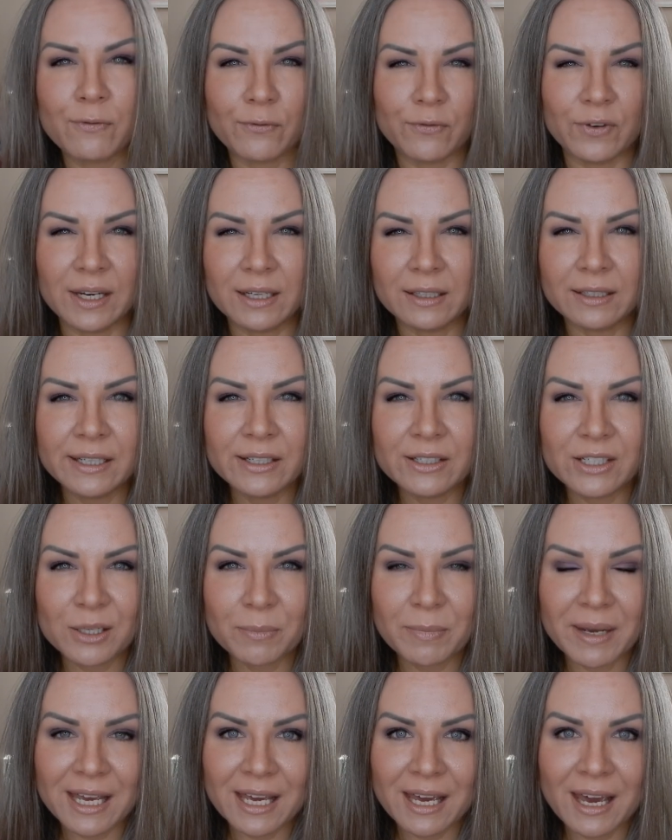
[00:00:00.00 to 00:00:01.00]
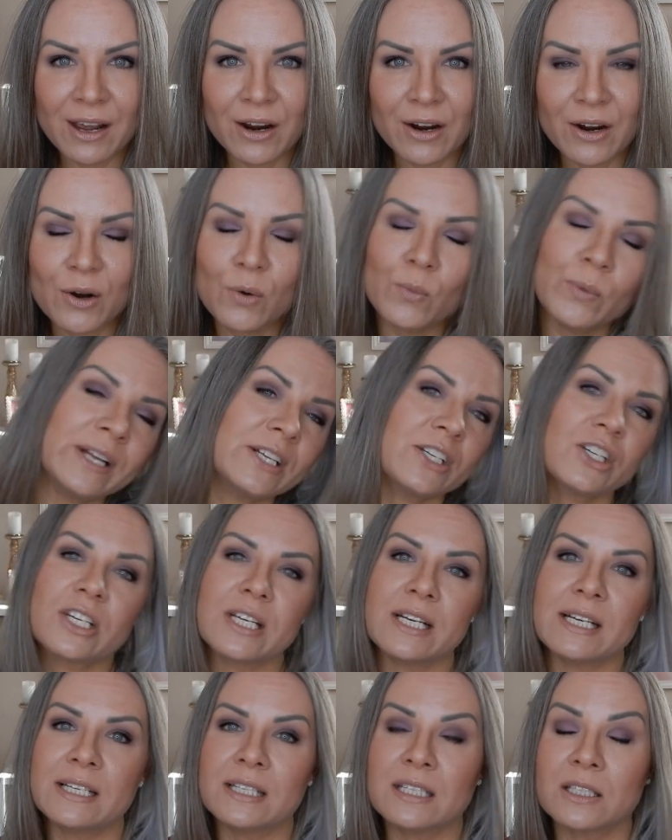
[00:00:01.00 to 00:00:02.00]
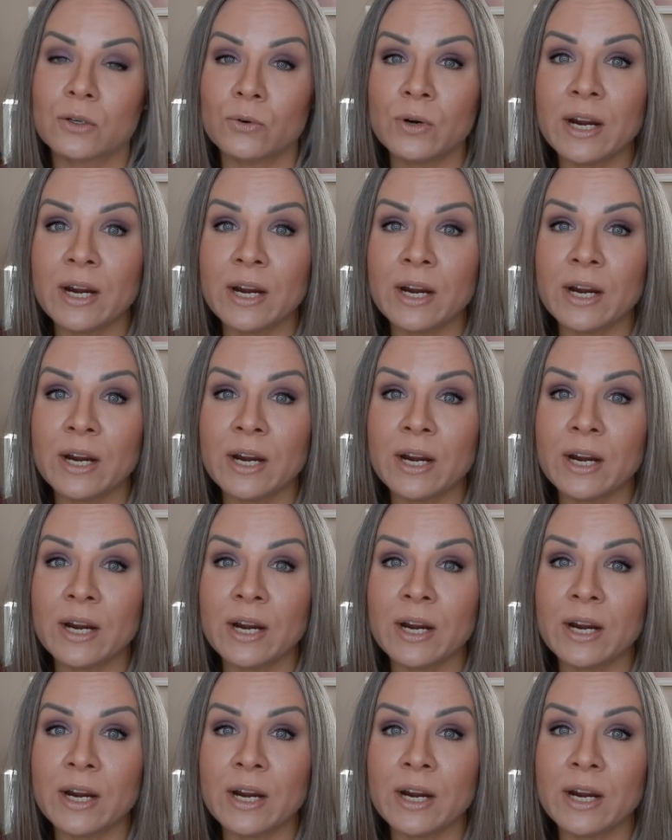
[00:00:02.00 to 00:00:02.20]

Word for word: feeling to my hair, which is